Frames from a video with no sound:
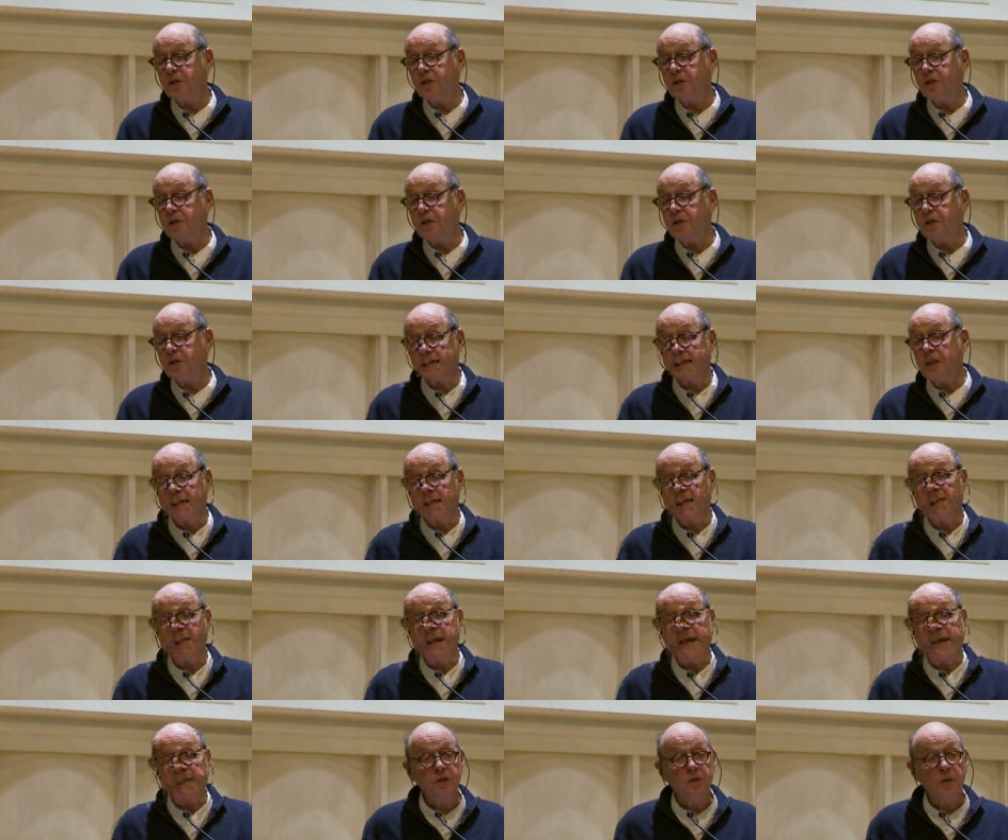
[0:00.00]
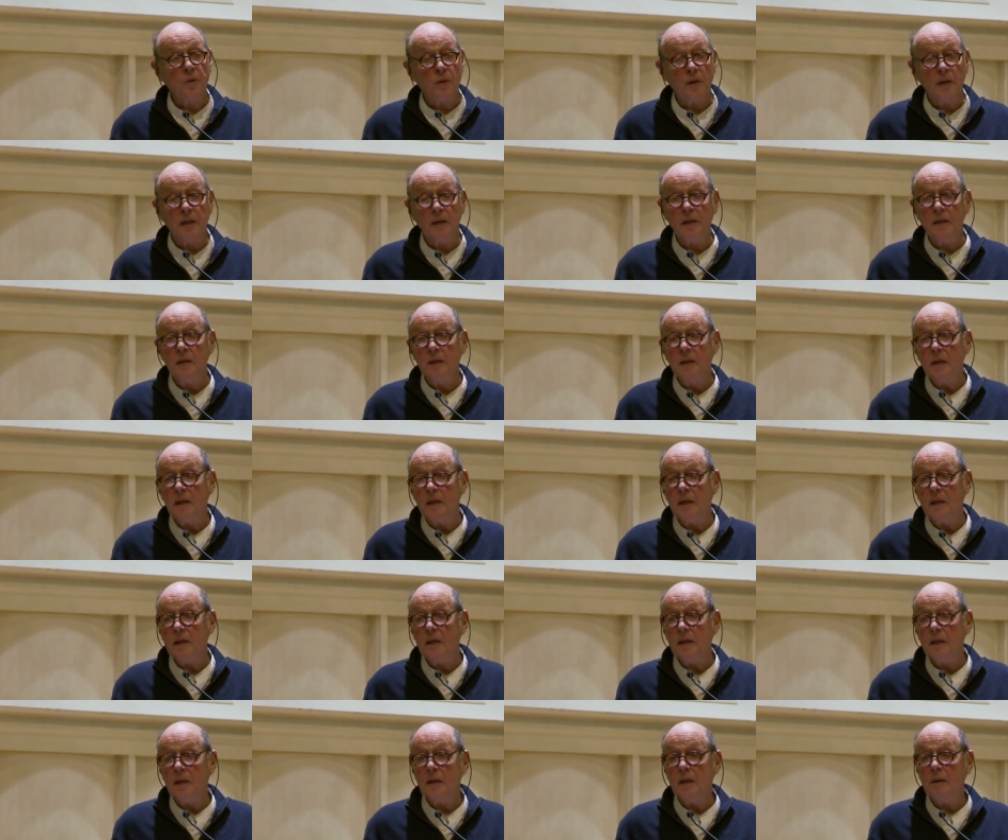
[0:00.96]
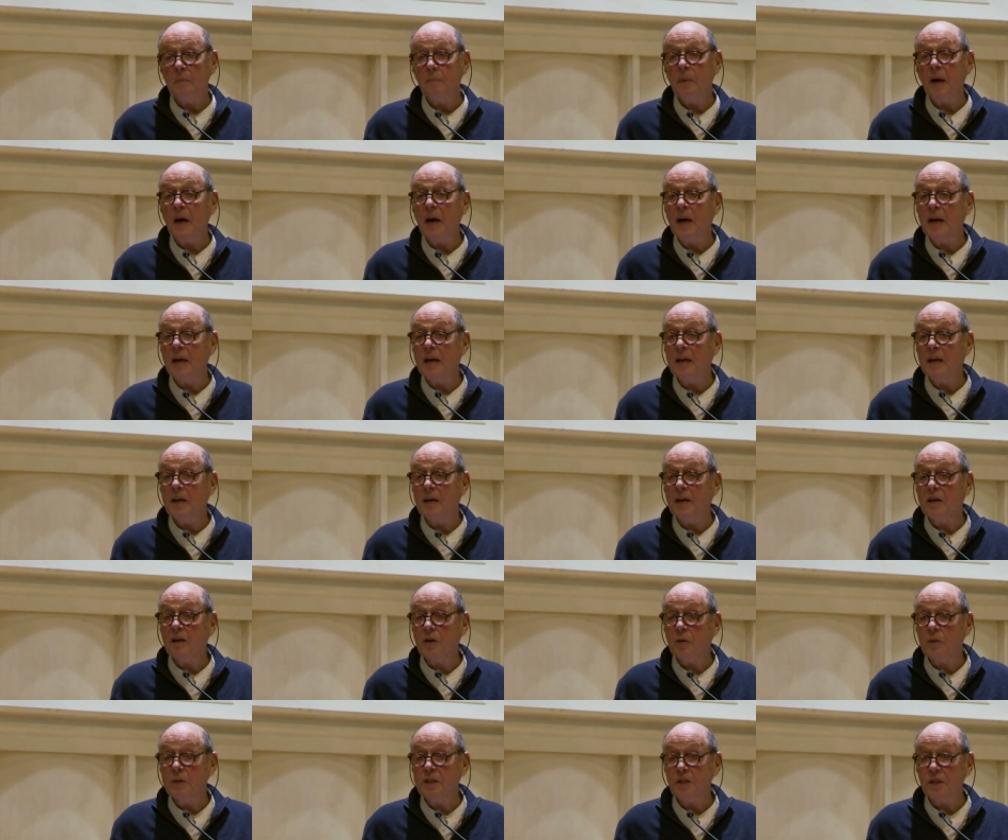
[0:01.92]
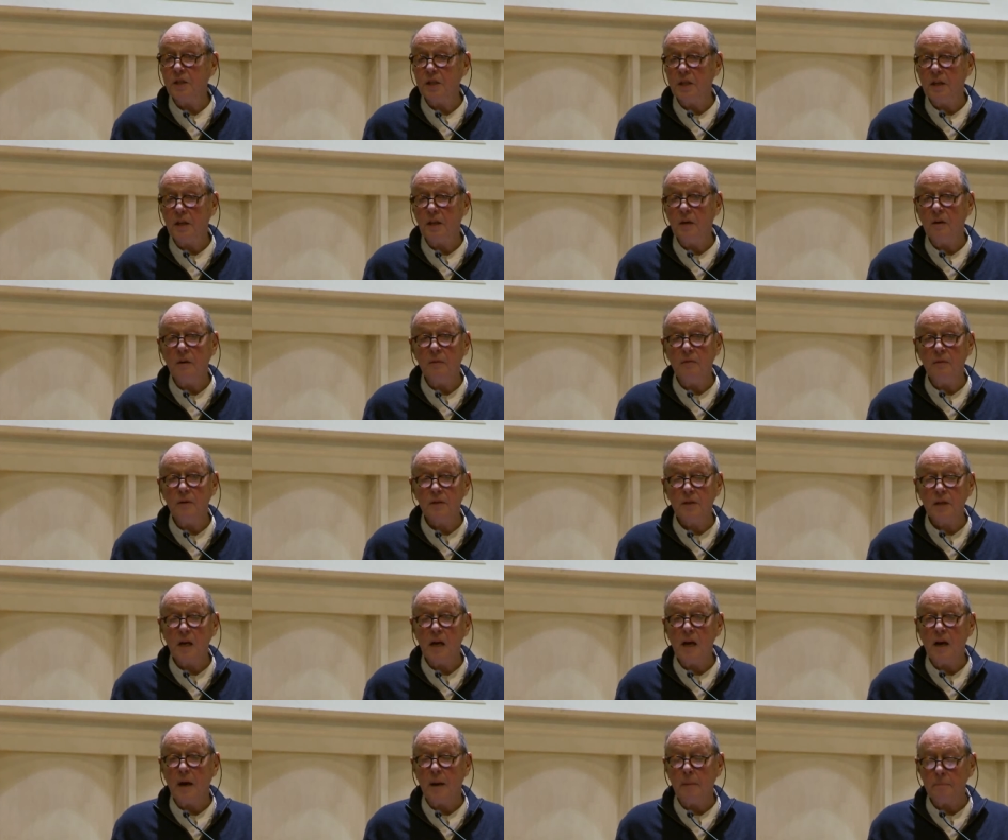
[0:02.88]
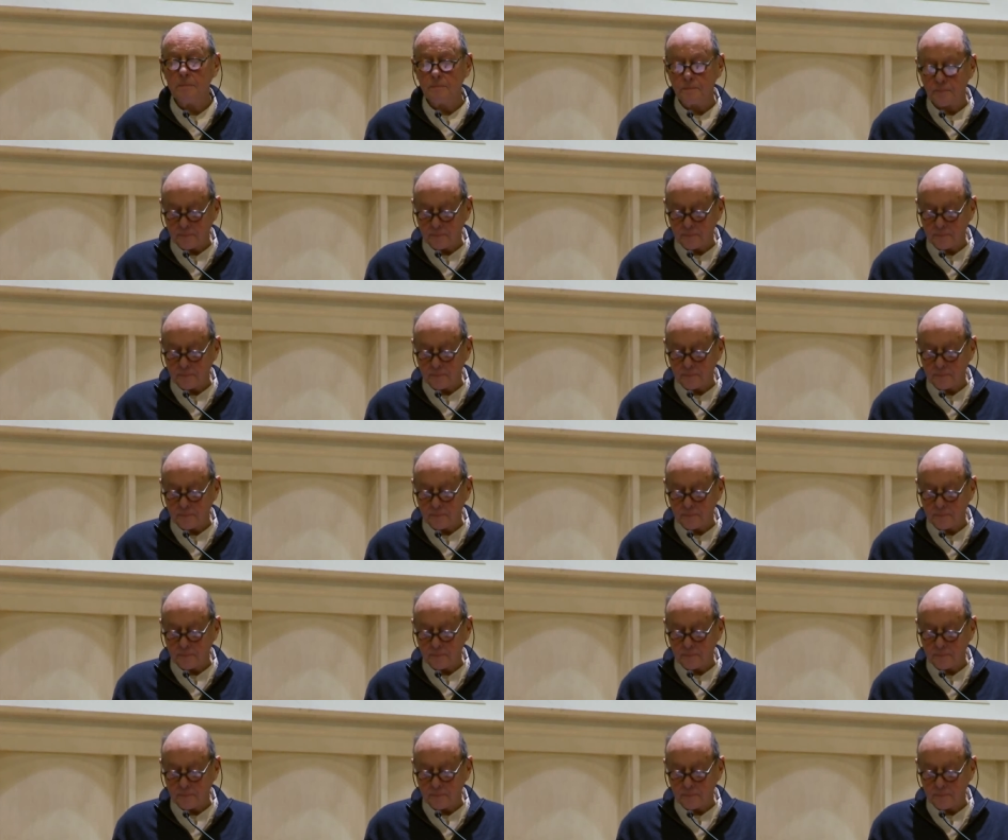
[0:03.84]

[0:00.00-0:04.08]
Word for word: banks gradually uh, by accretion over time.